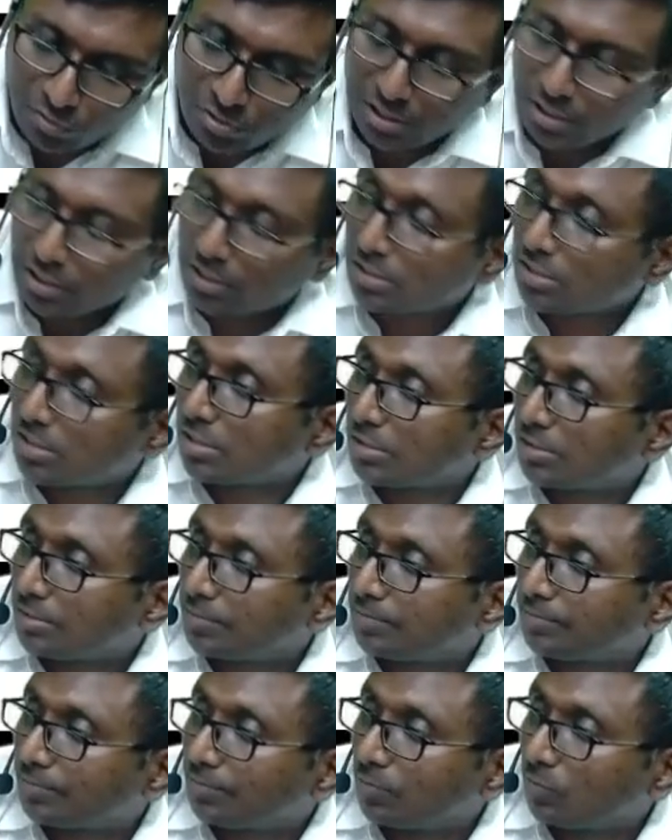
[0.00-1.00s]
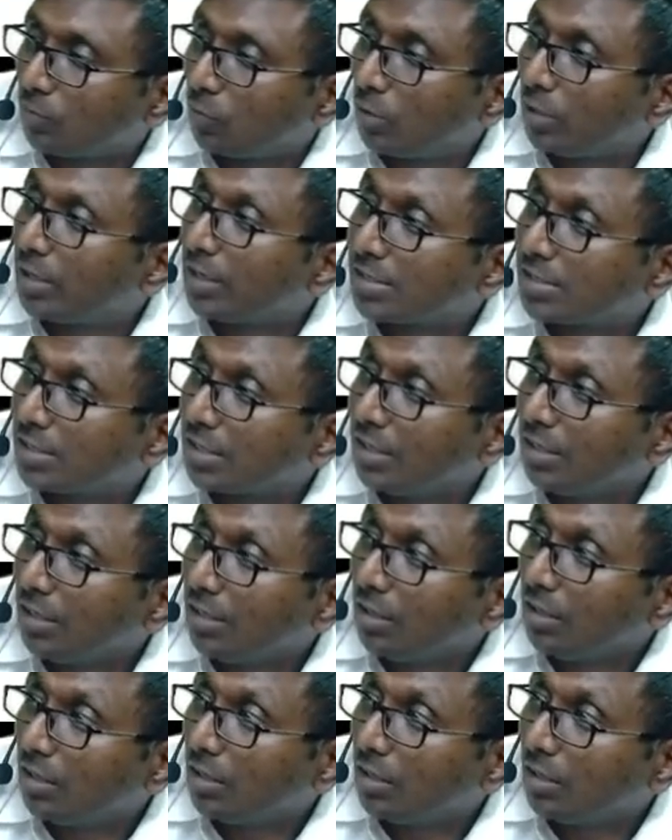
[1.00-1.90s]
sales. What did I say?